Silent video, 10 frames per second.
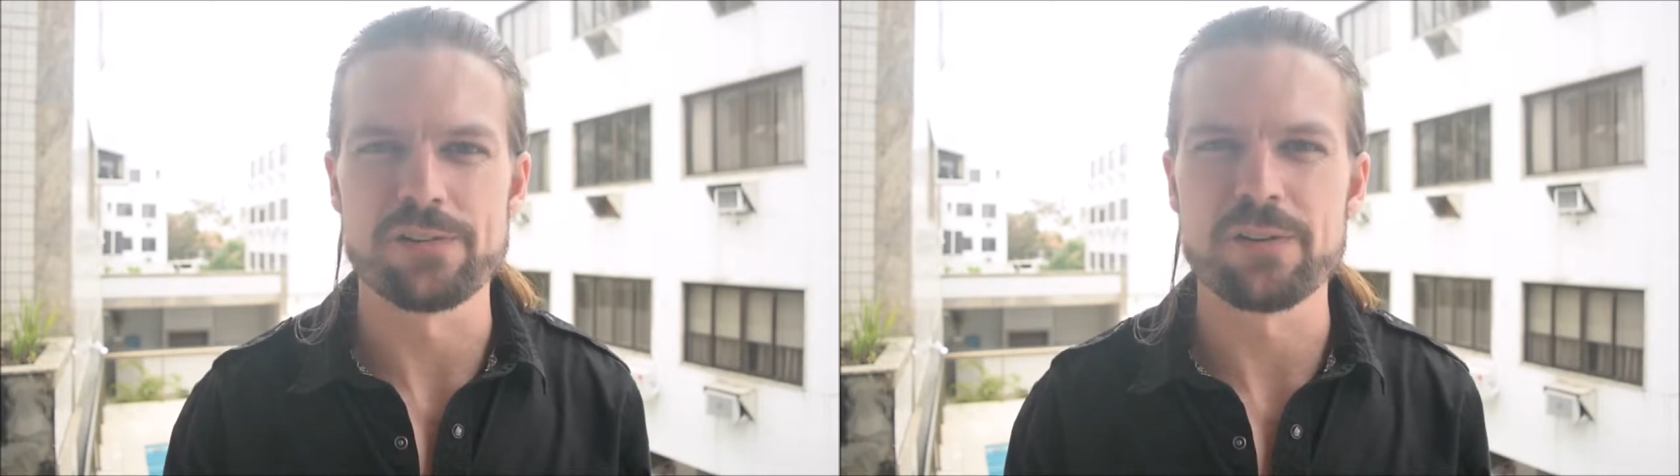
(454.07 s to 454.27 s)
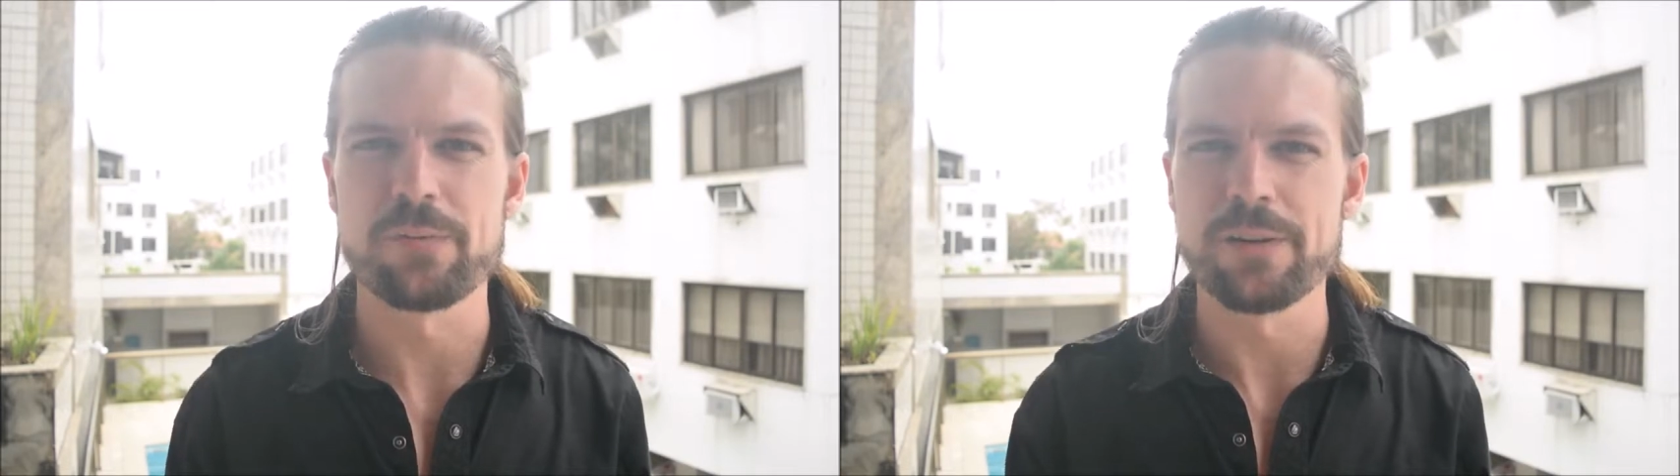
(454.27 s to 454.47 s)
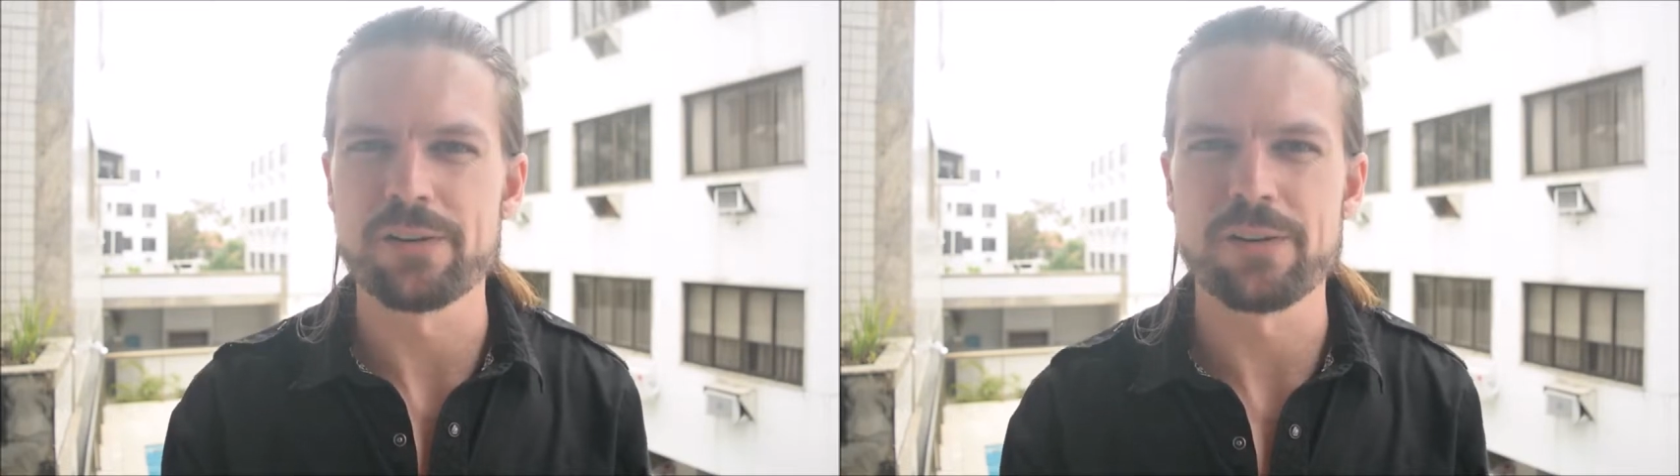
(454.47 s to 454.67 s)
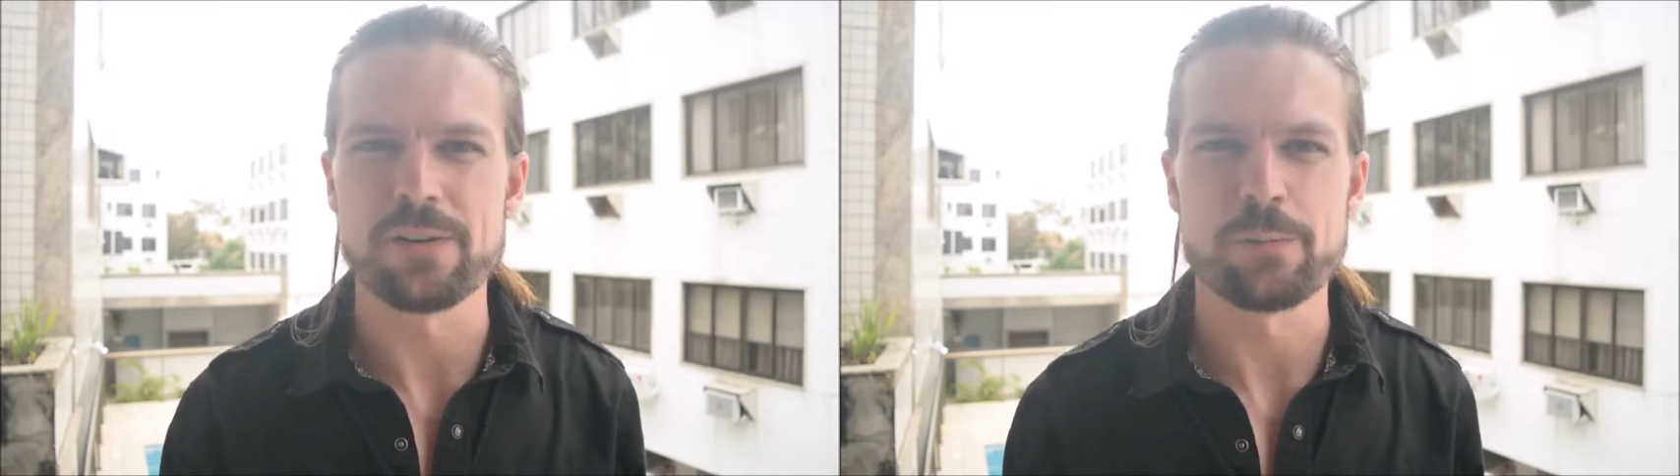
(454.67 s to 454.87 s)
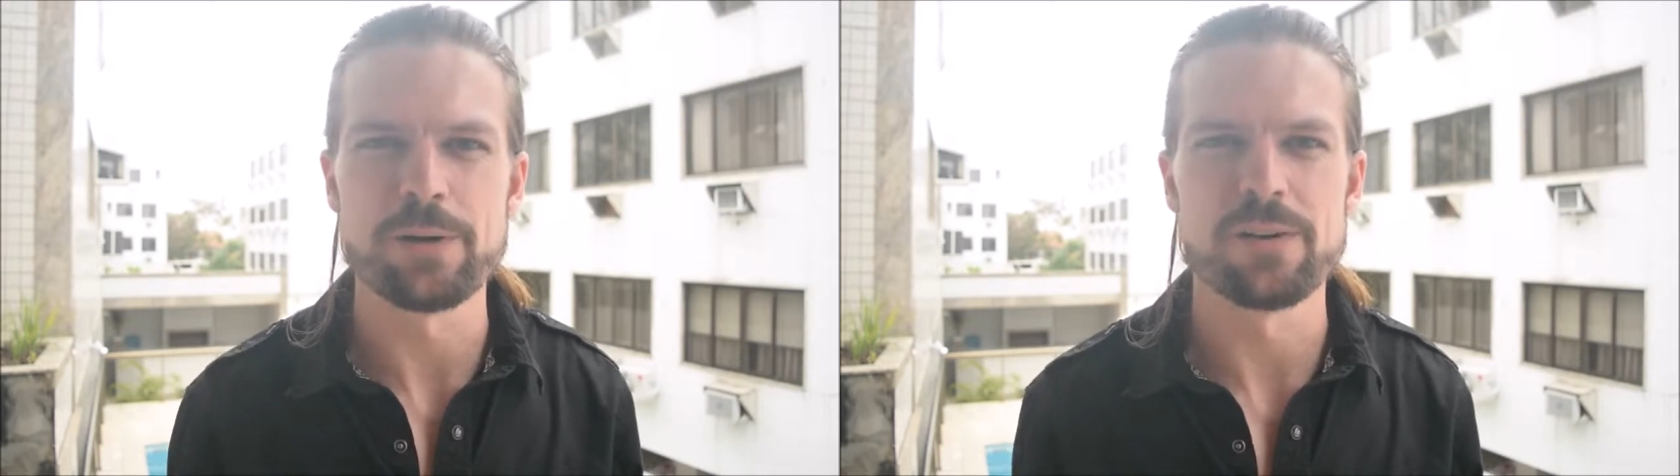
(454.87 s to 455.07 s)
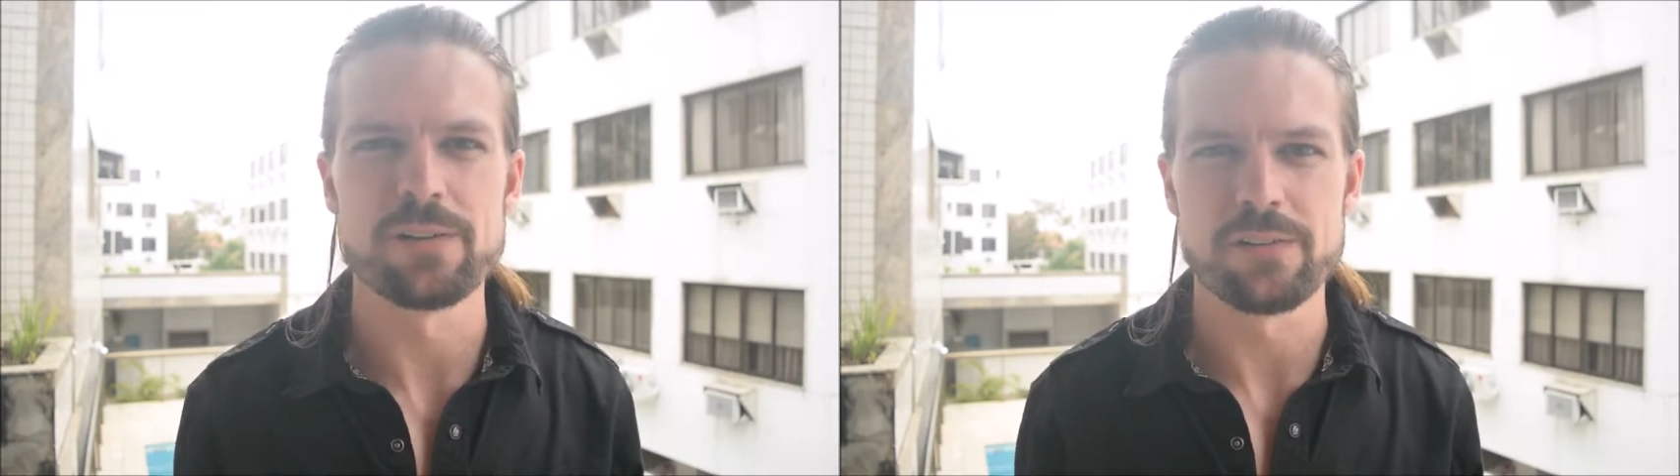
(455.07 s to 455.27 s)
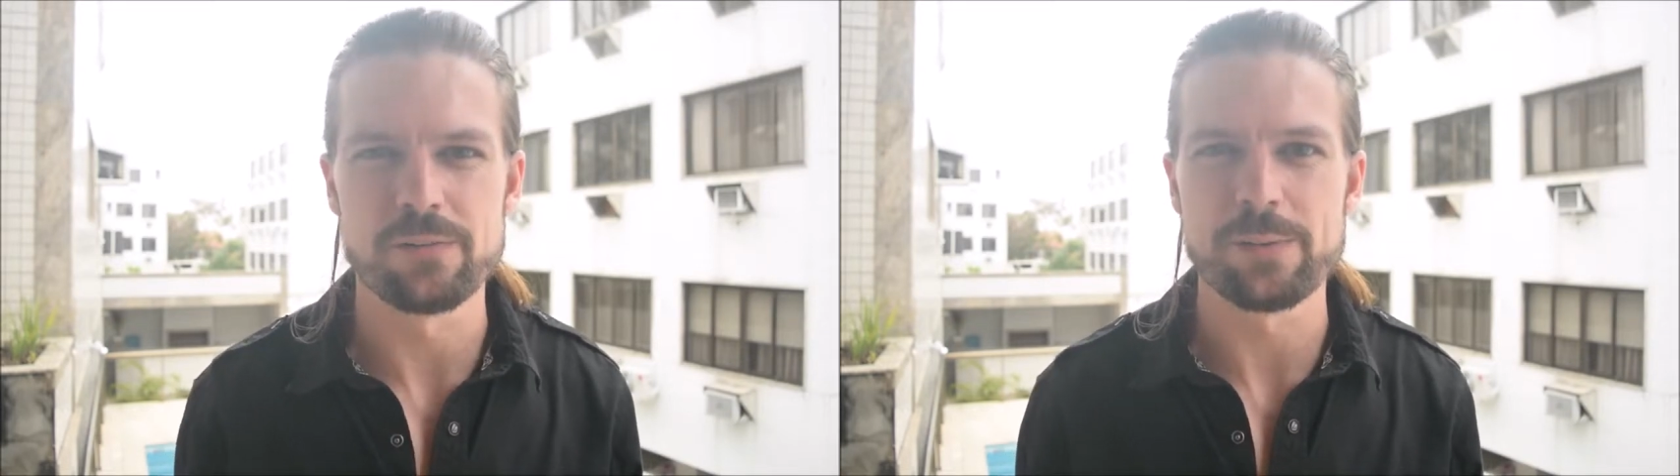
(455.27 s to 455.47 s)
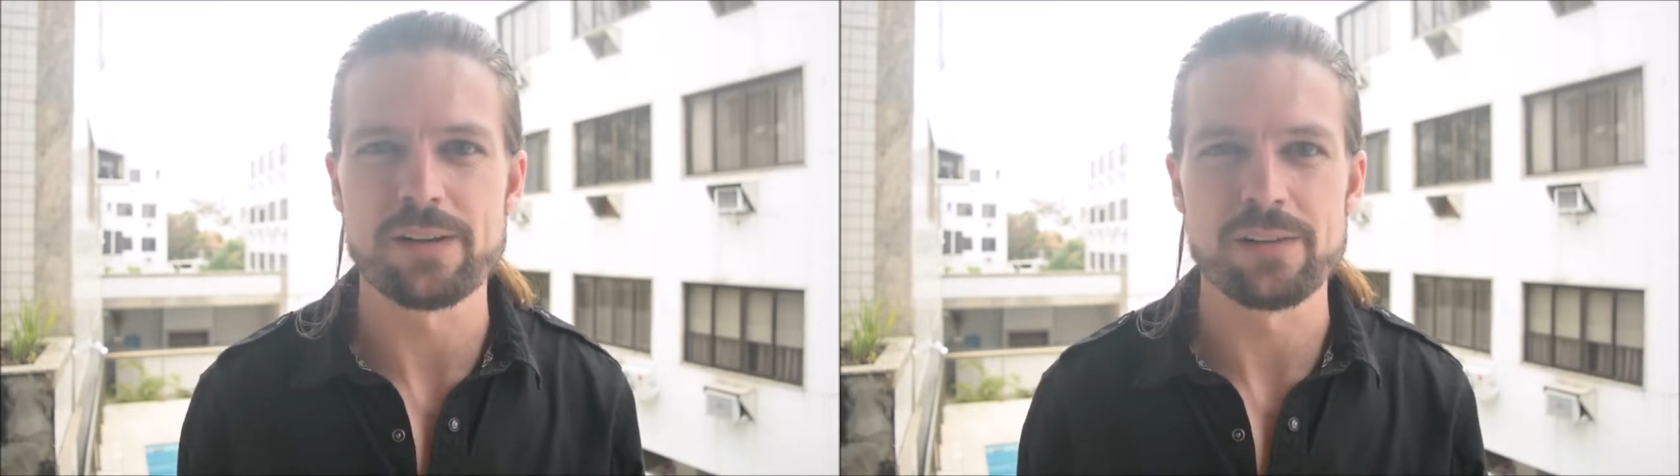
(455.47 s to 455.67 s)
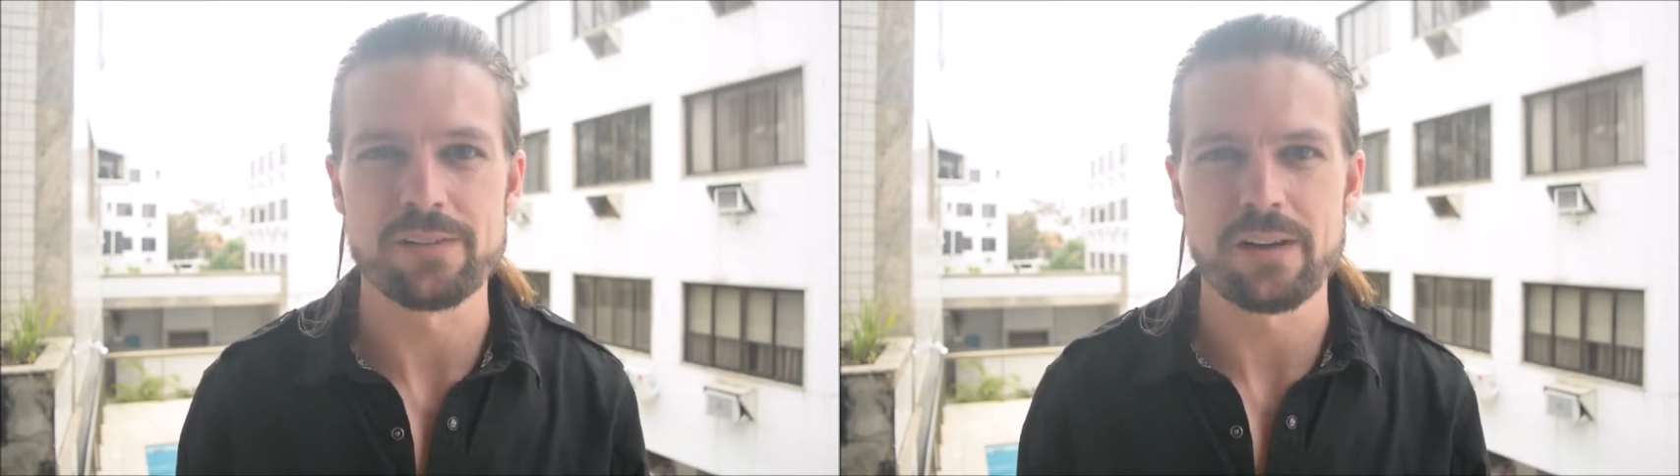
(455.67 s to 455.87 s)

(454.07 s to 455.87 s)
should have been good experiences because